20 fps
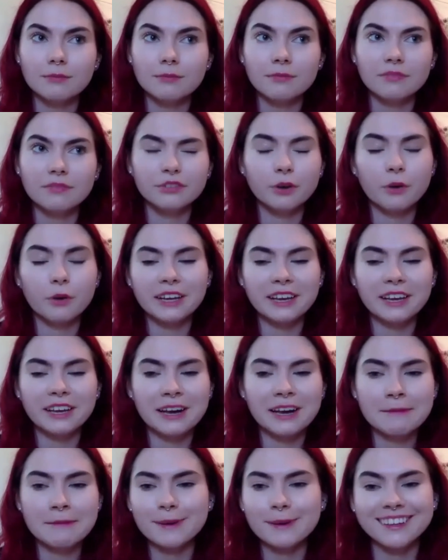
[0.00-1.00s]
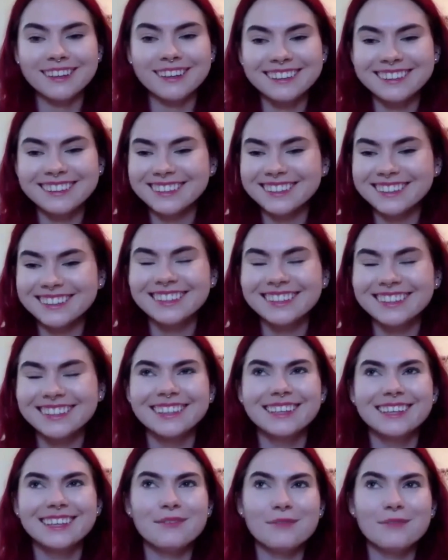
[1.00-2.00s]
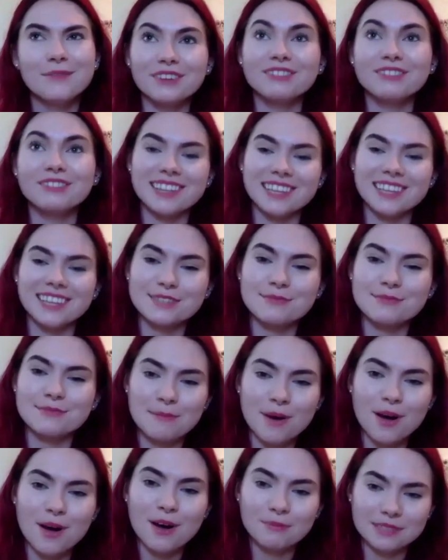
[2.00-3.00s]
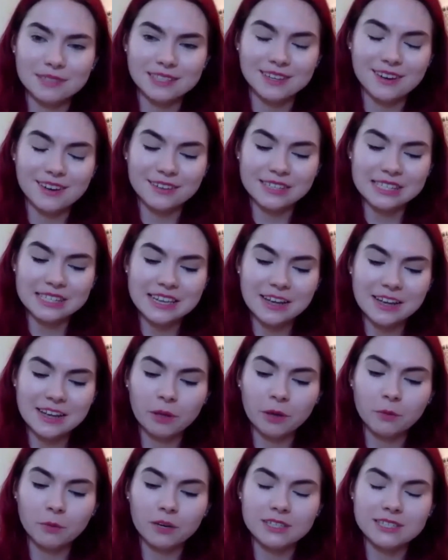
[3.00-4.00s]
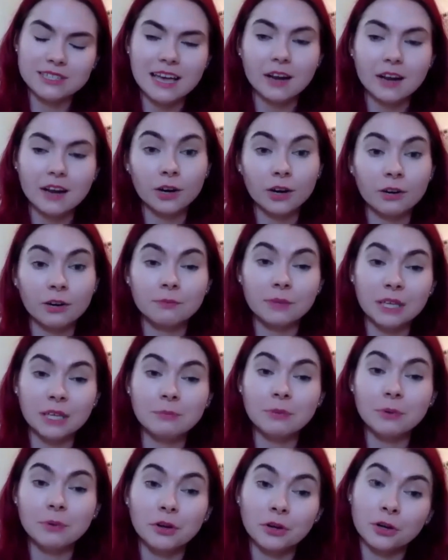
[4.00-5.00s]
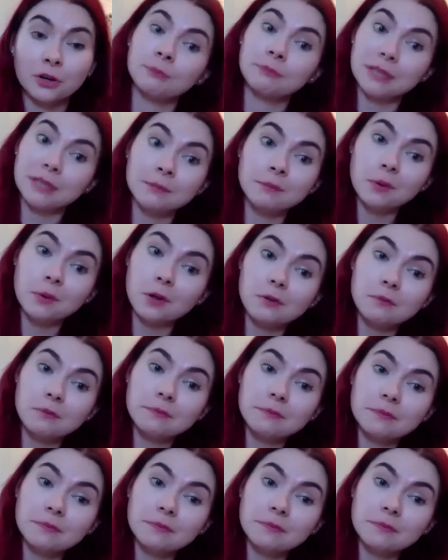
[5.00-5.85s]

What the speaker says: Growing up, one of the things my mom did always tell me was that hurt people hurt people.